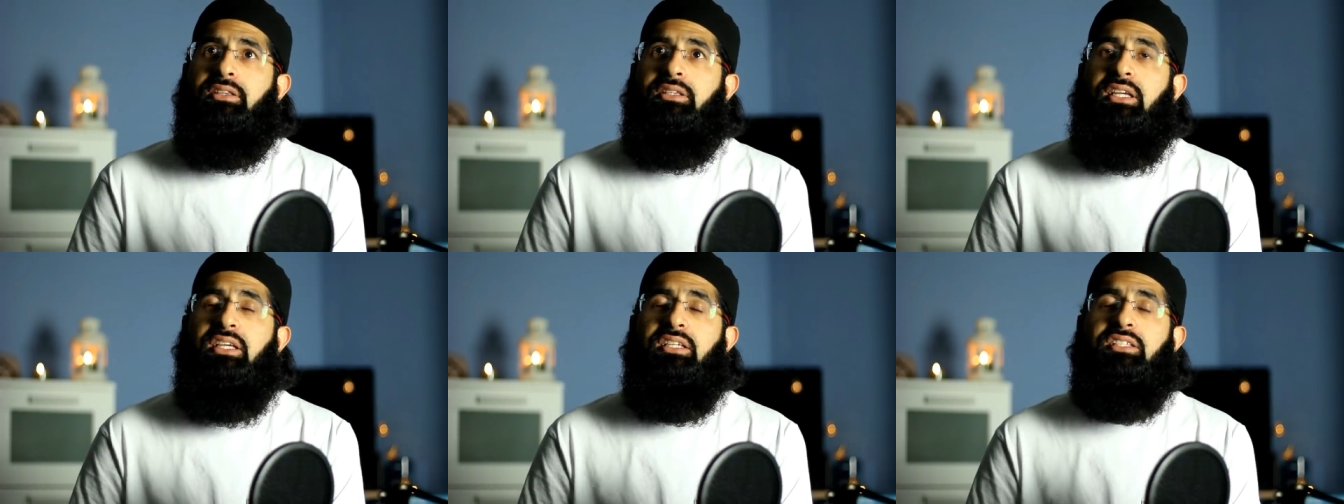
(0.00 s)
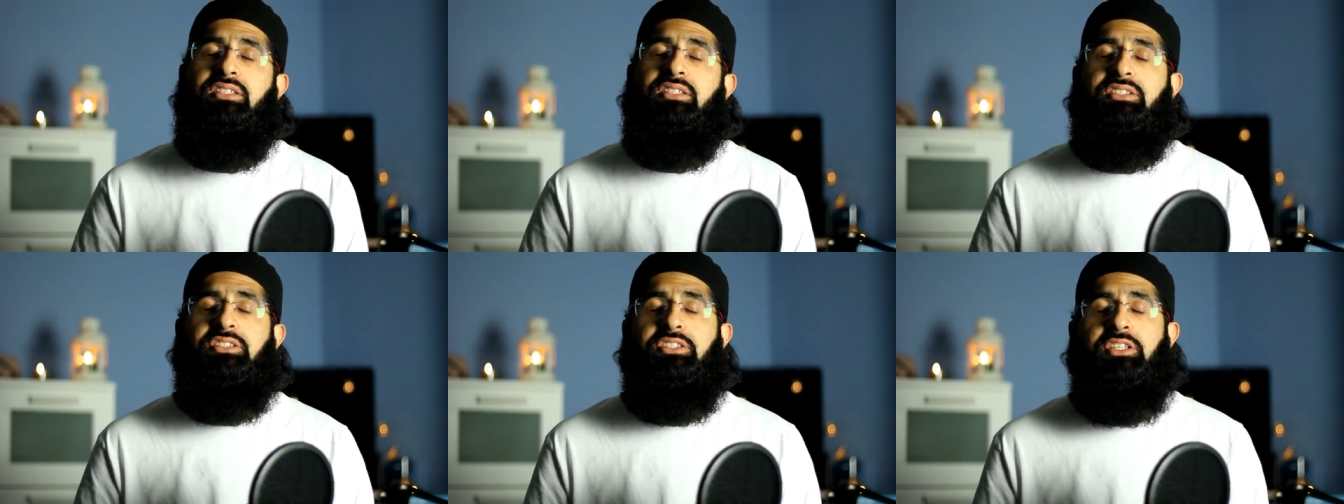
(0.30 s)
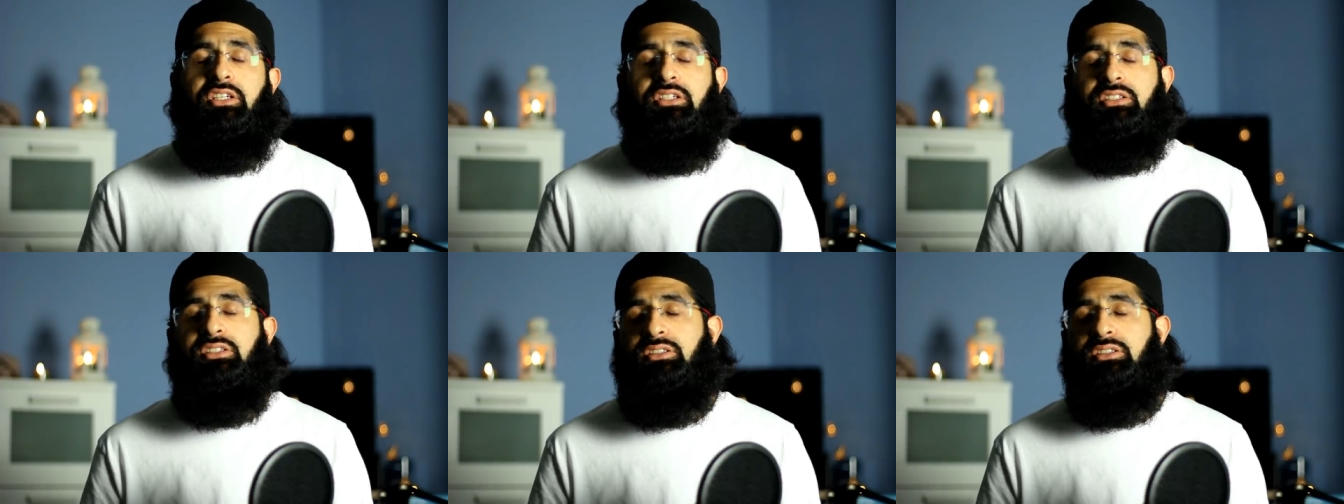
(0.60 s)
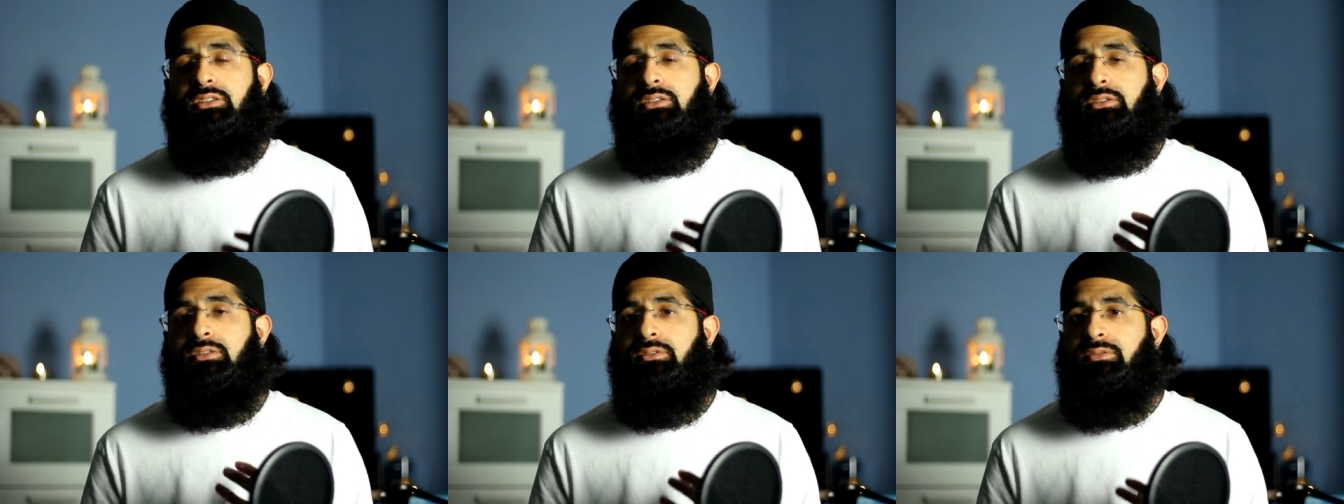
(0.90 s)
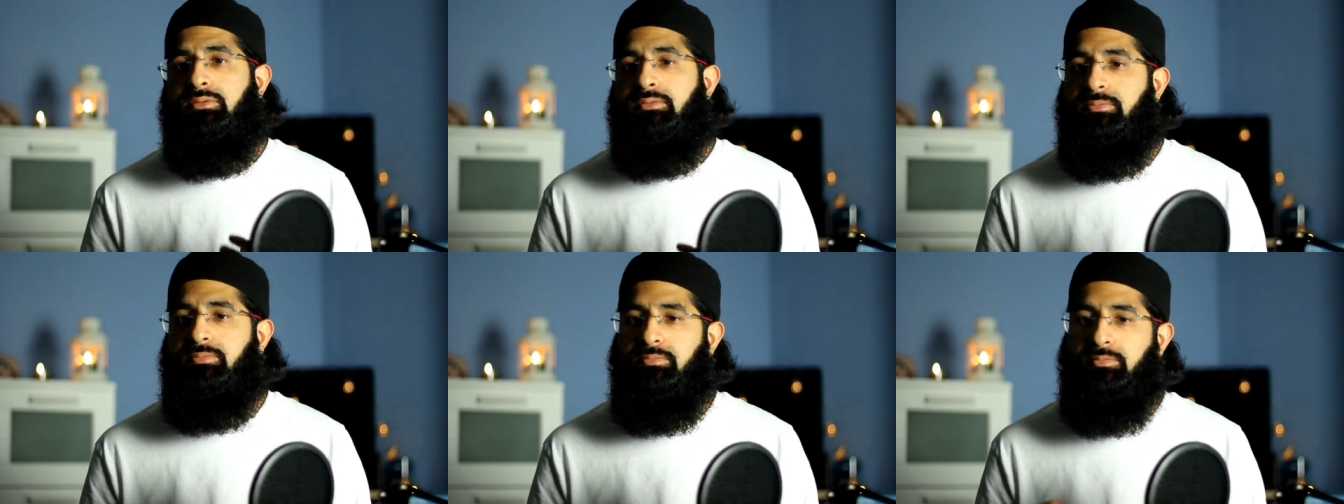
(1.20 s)
this just
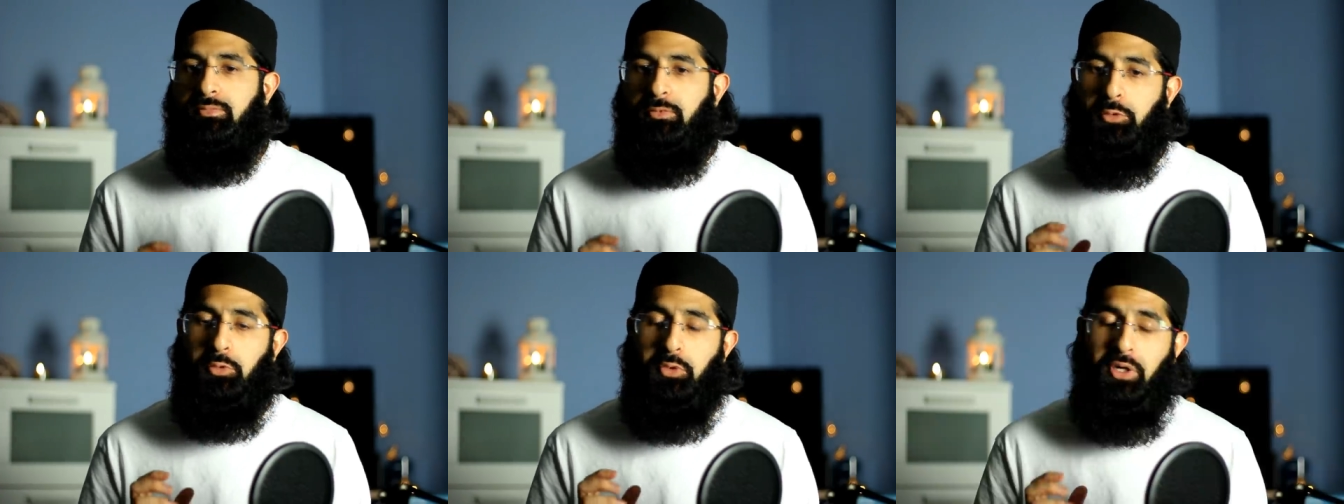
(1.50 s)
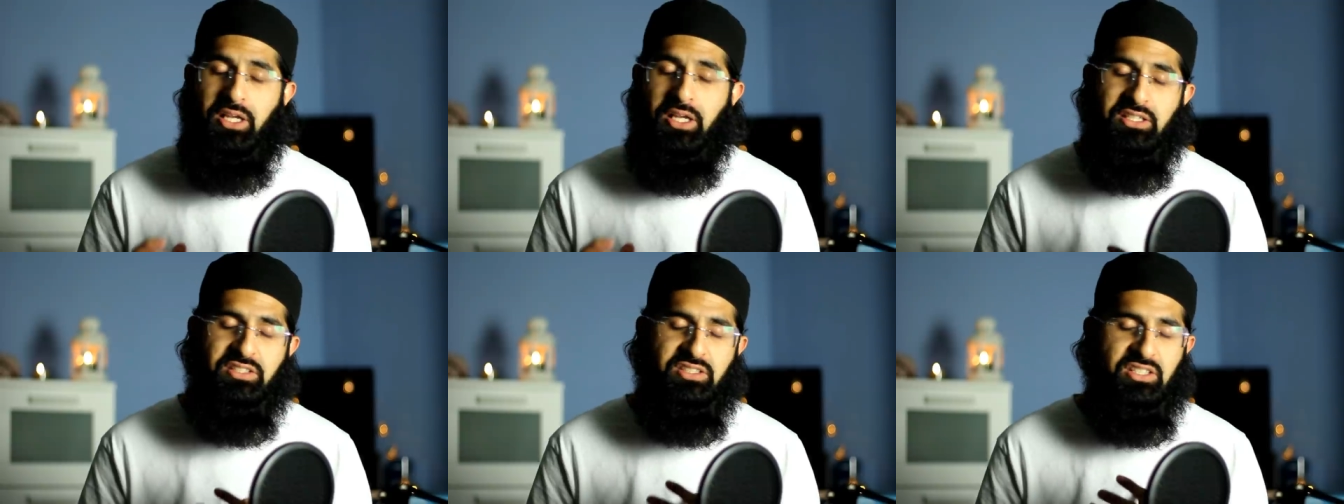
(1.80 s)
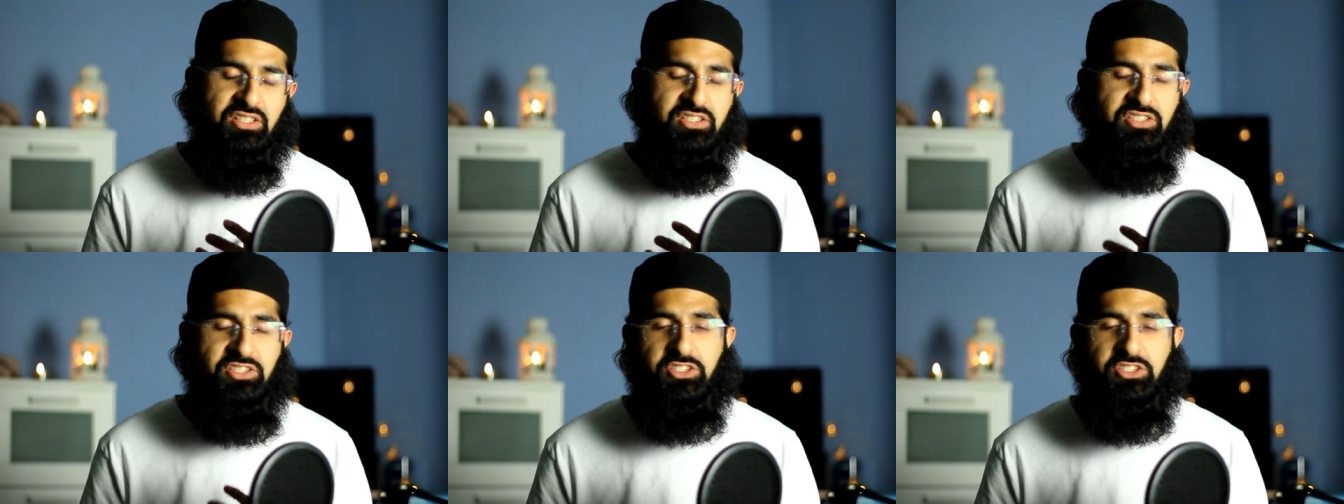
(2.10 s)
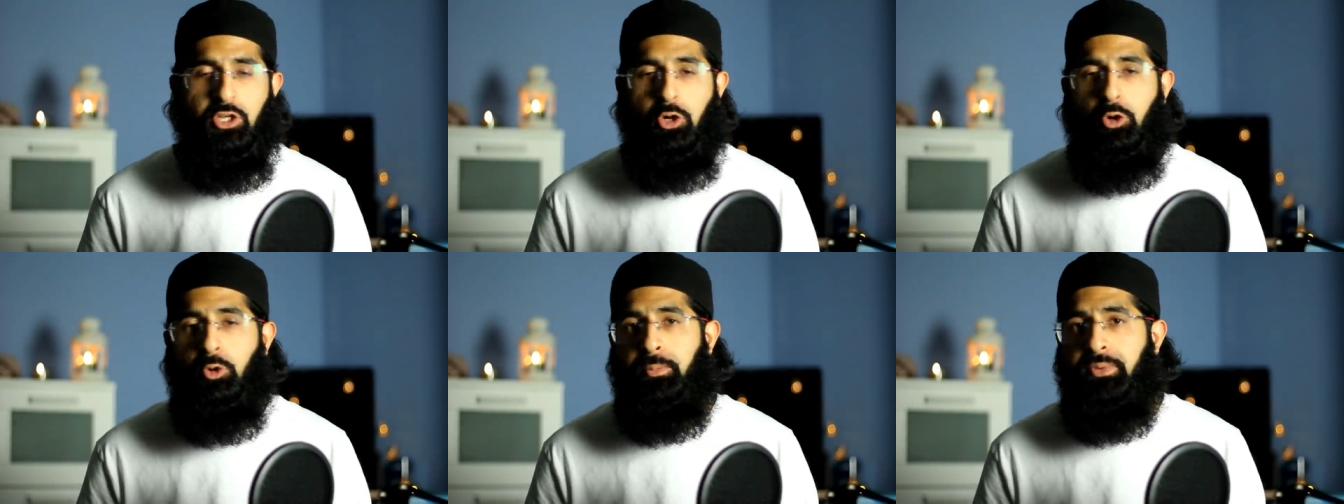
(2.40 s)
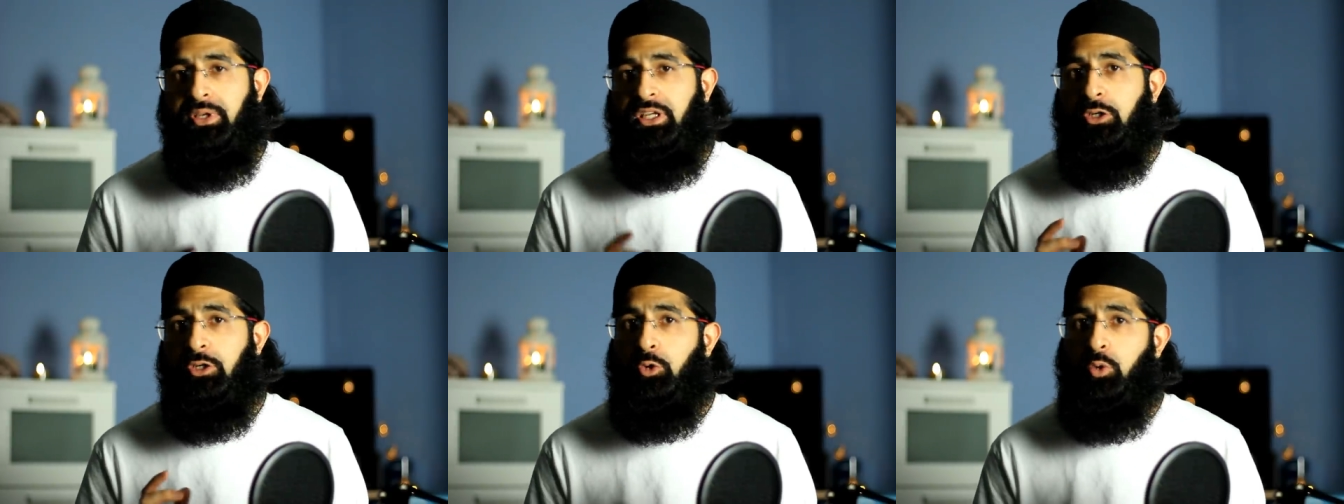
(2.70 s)
raises so
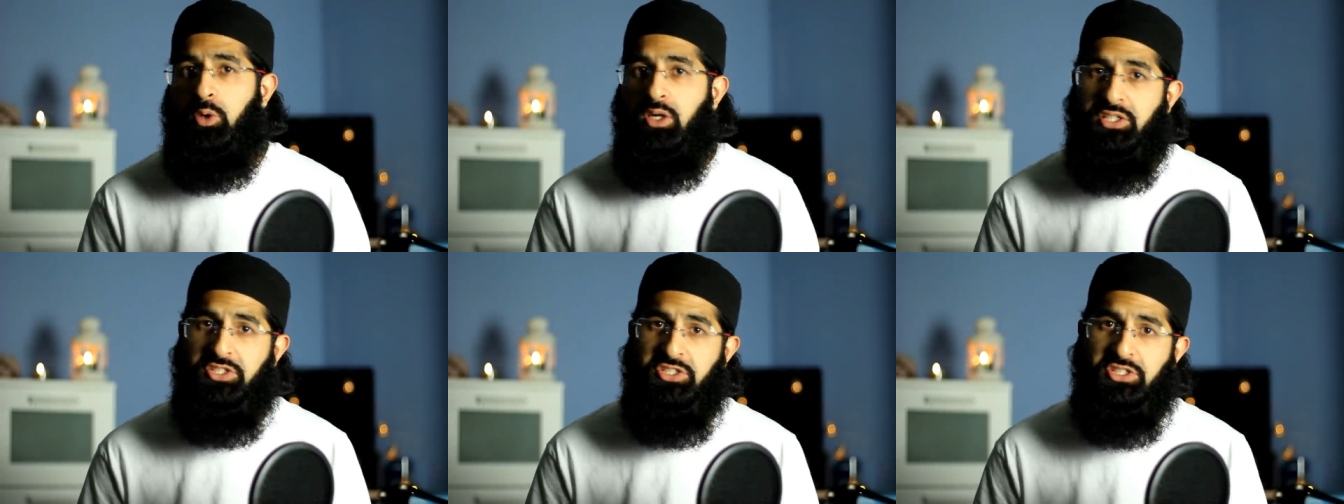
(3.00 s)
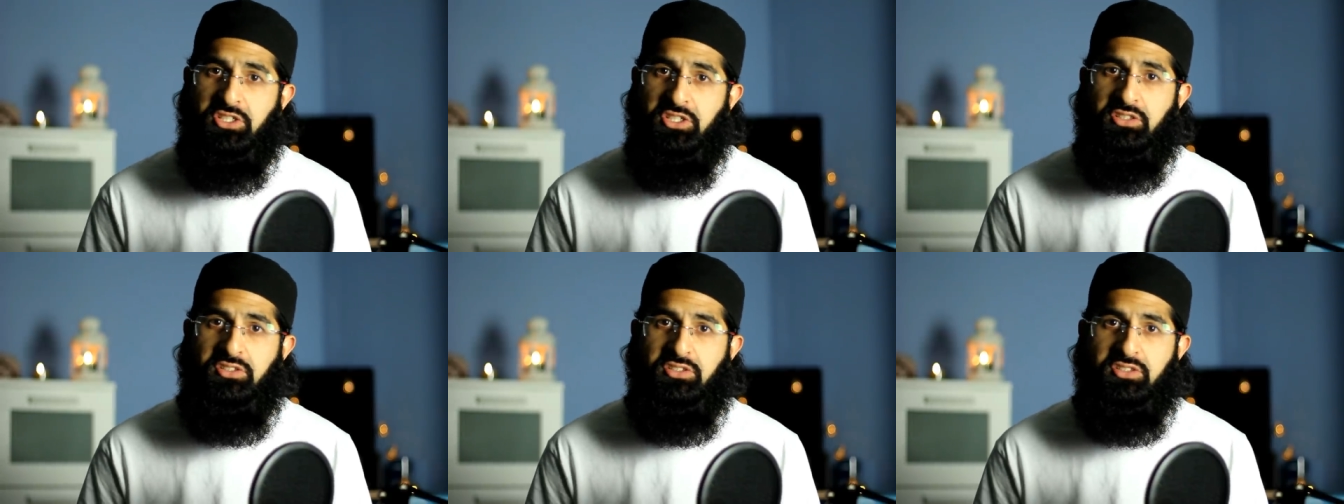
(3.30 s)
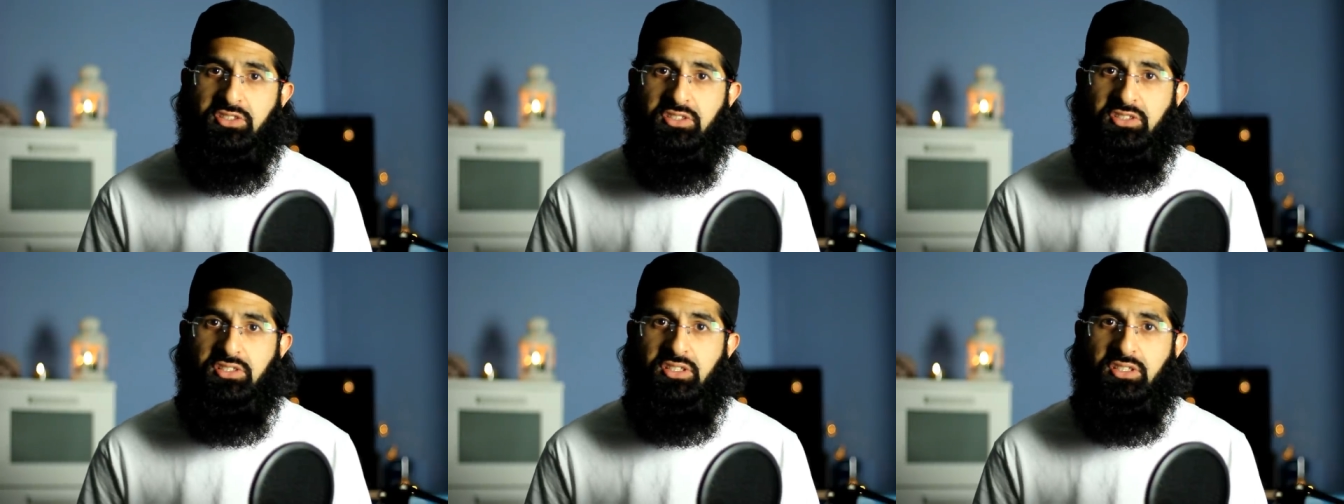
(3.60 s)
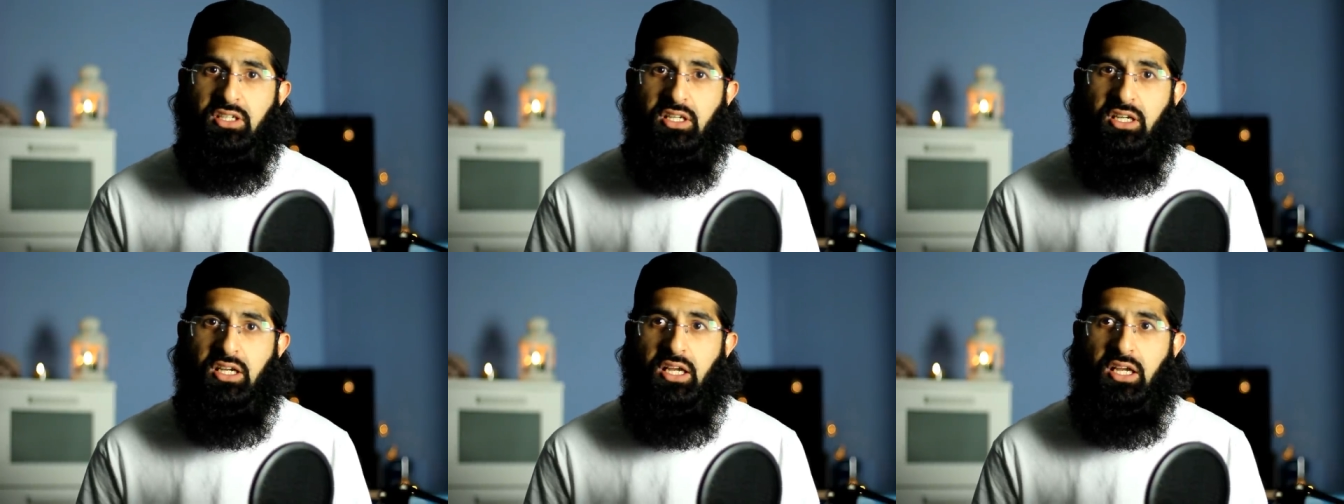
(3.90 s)
many questions,